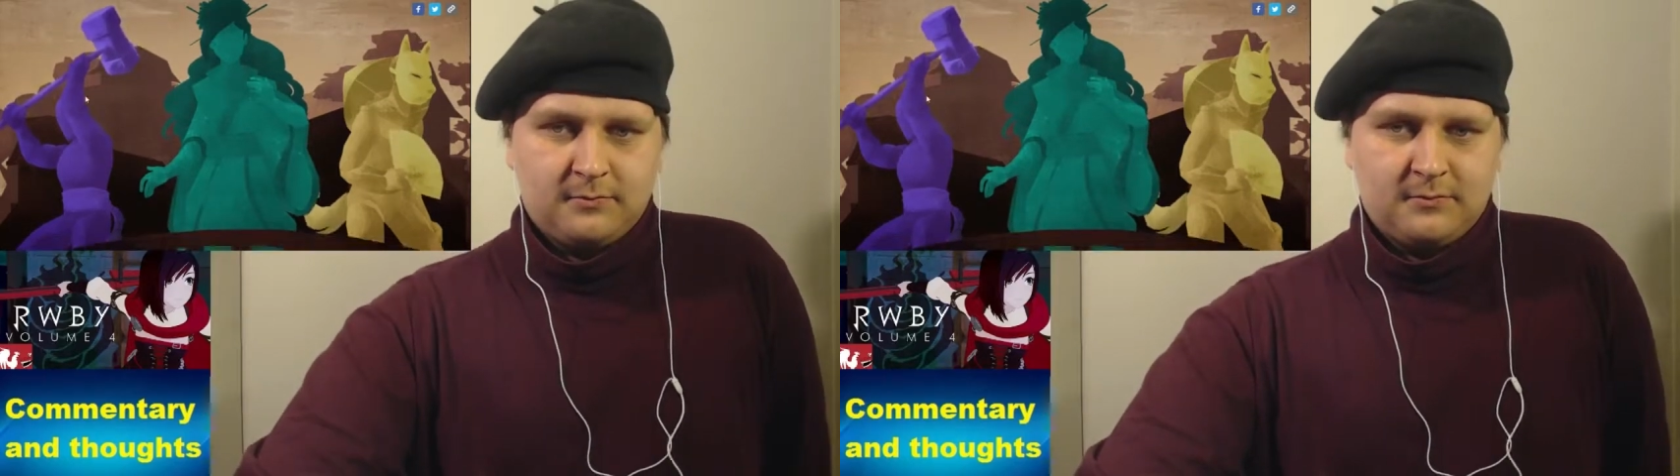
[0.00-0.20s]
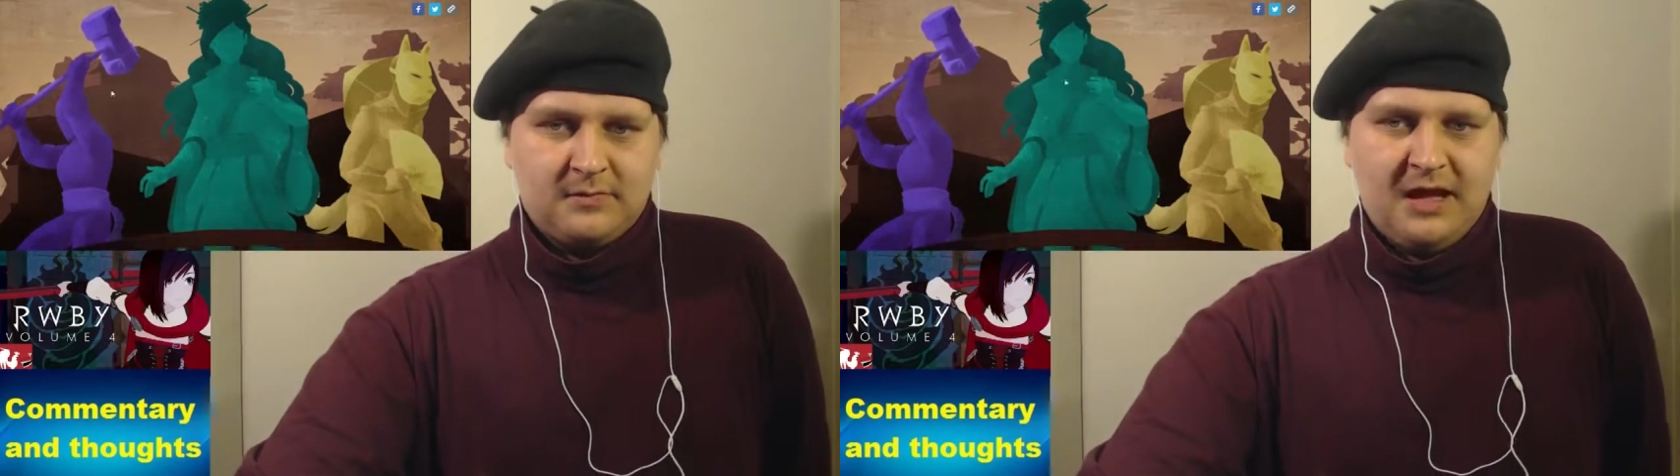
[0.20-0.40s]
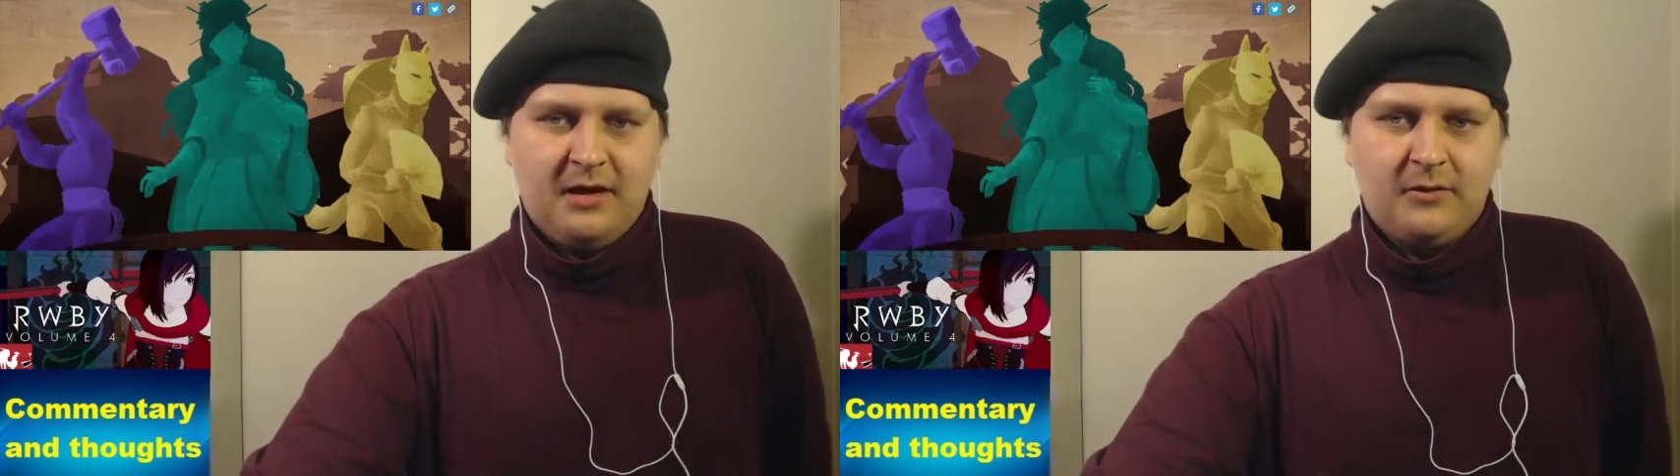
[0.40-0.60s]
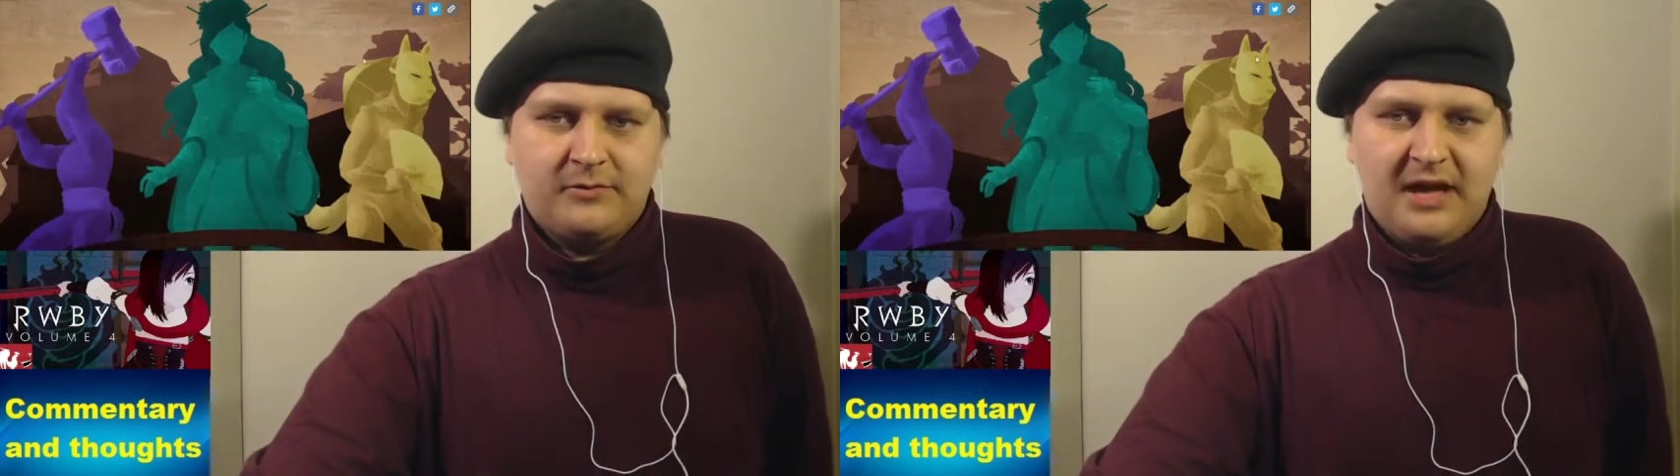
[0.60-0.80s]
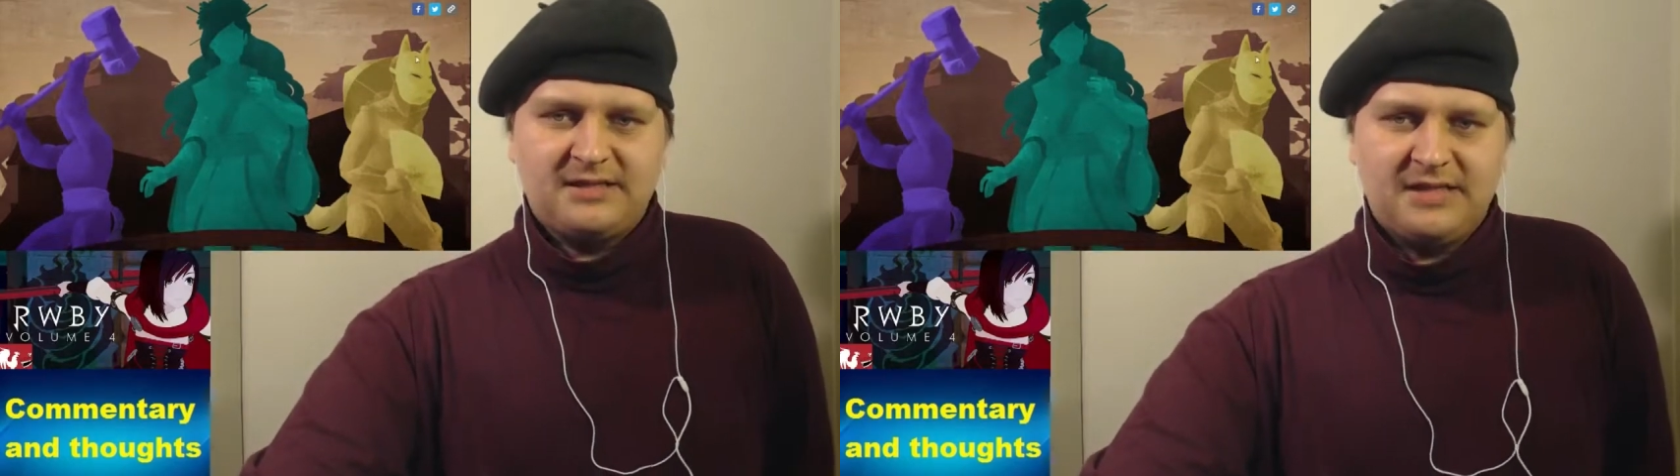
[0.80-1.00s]
No,
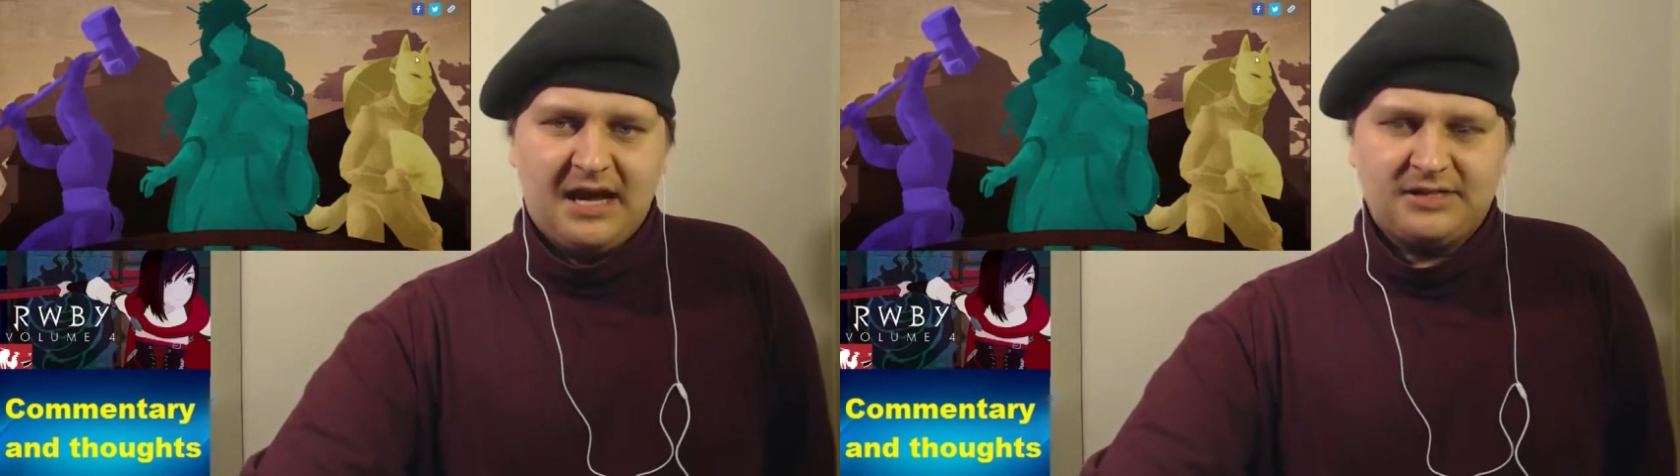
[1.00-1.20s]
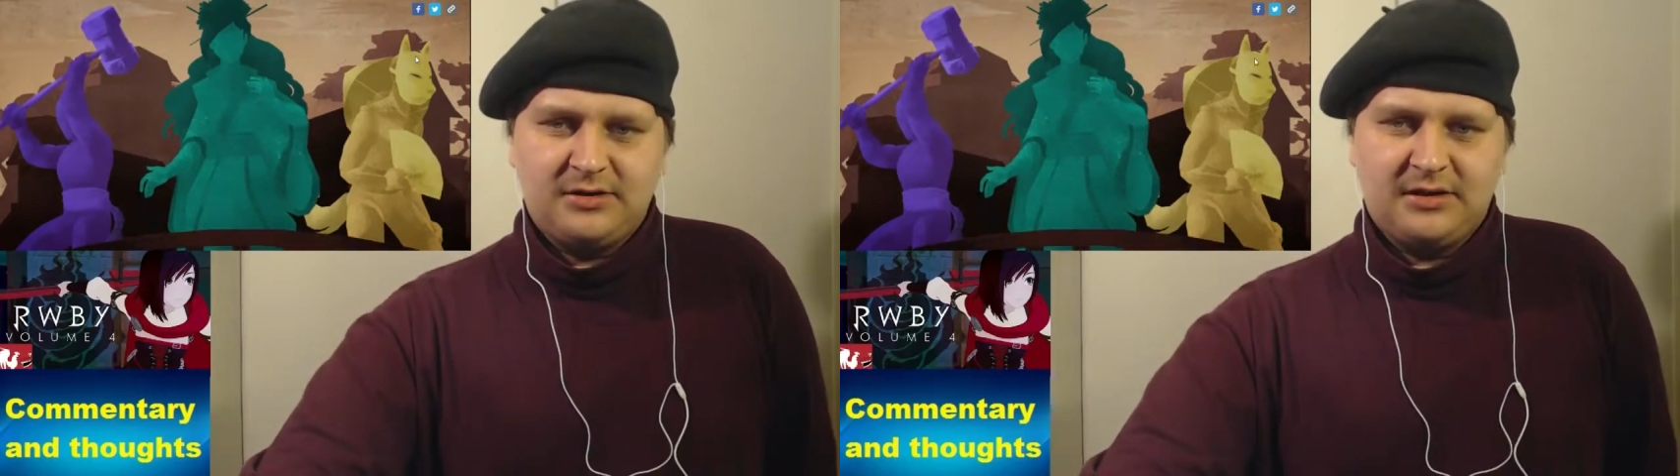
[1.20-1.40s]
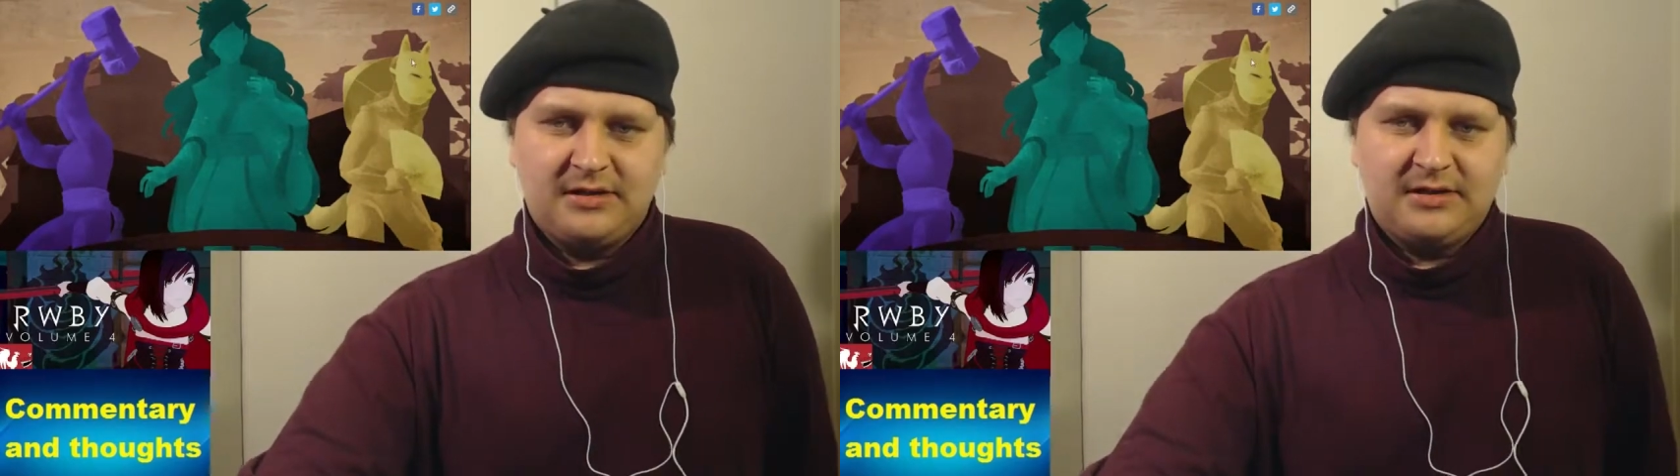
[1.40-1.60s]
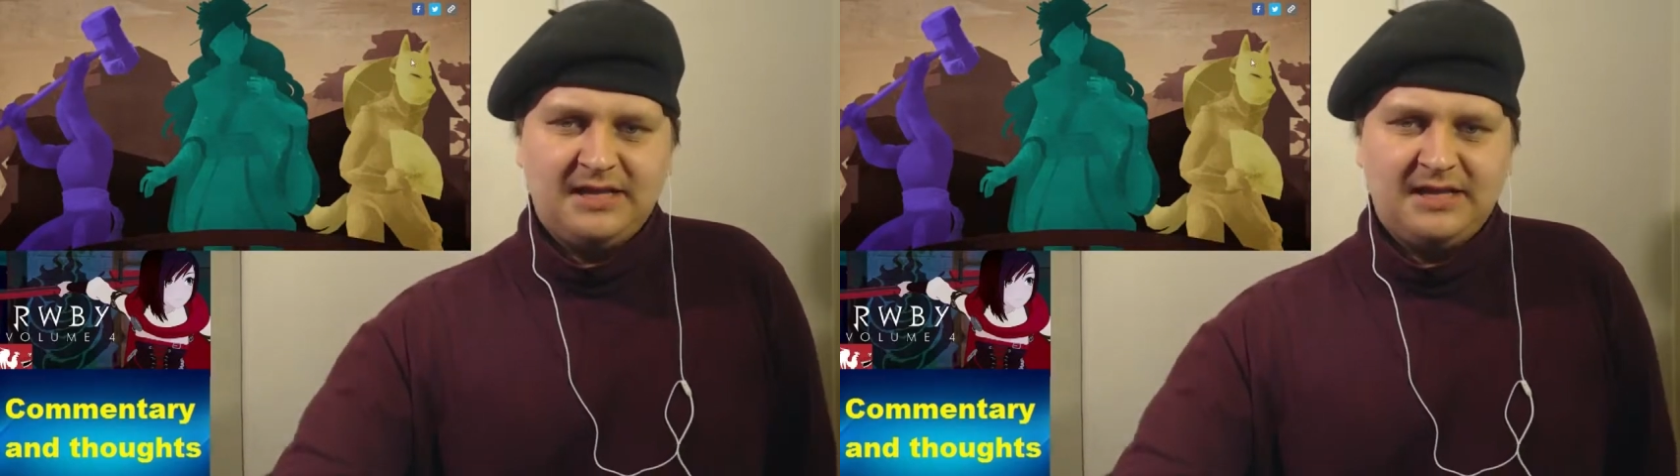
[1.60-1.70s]
that's actually,